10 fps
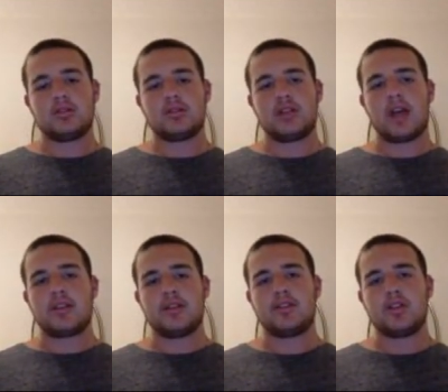yeah,
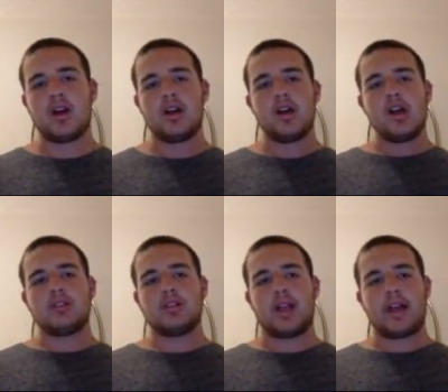this year,
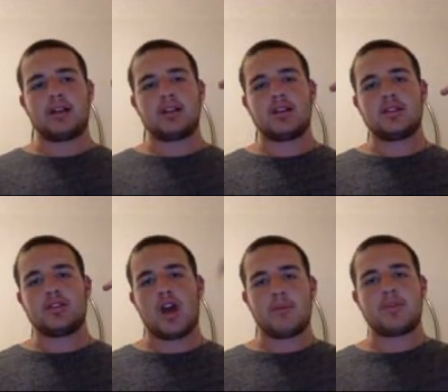to like
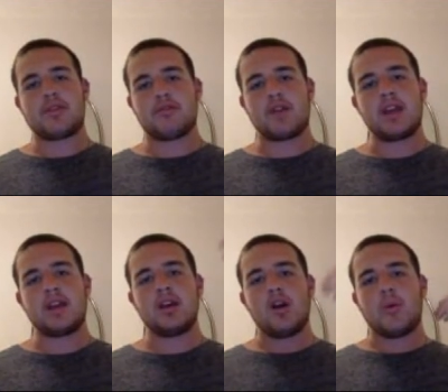term
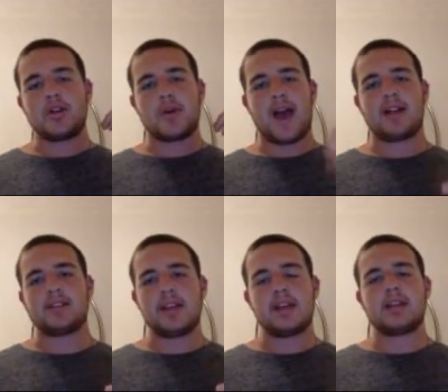3 when you hand
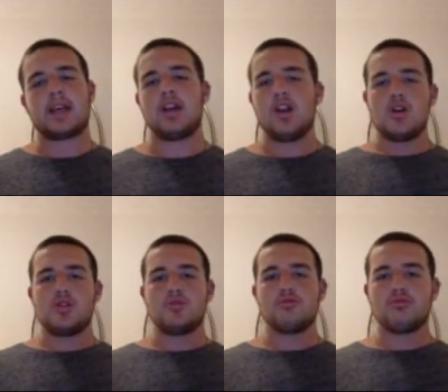it in. Like,
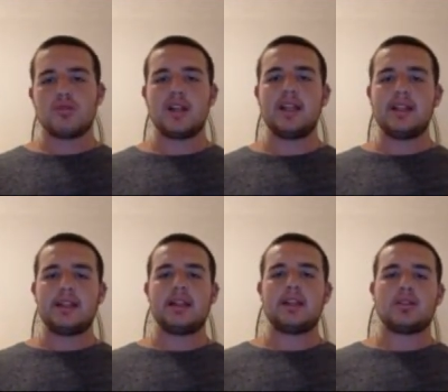you really
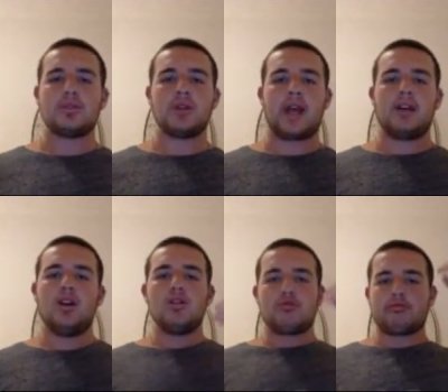need to like
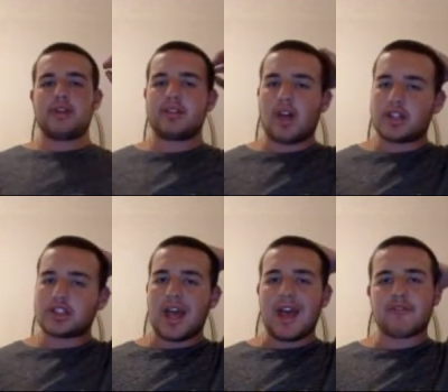
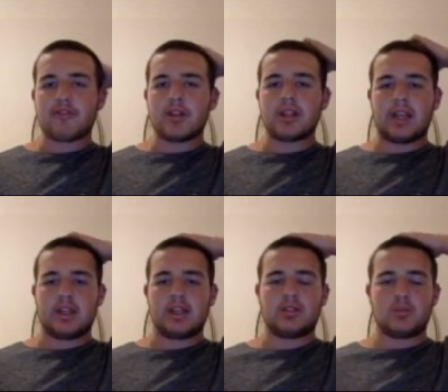research
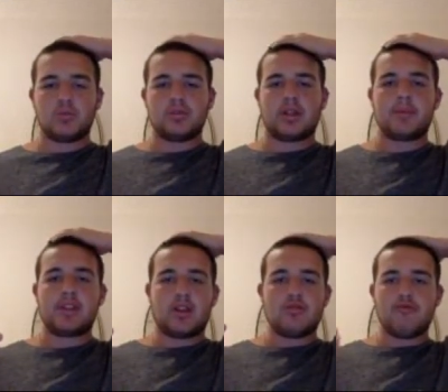like it's something
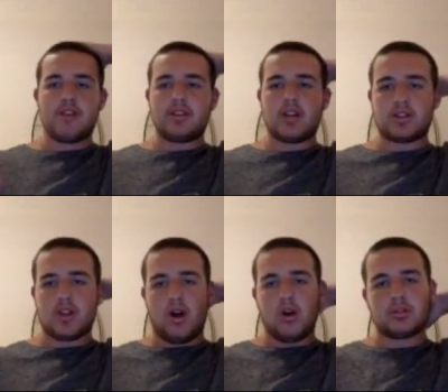that you research the
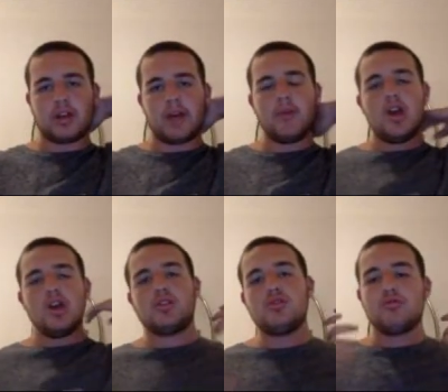whole time,
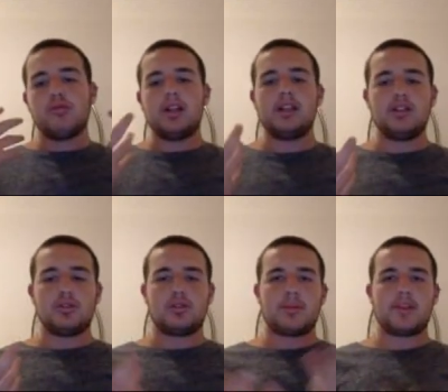so you really need
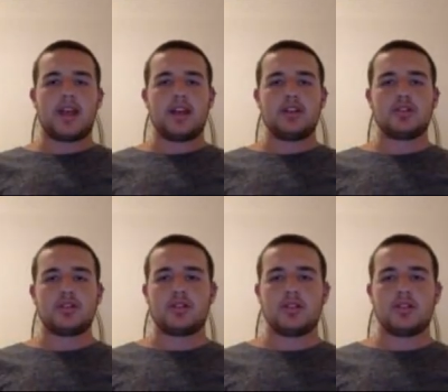to do something that interests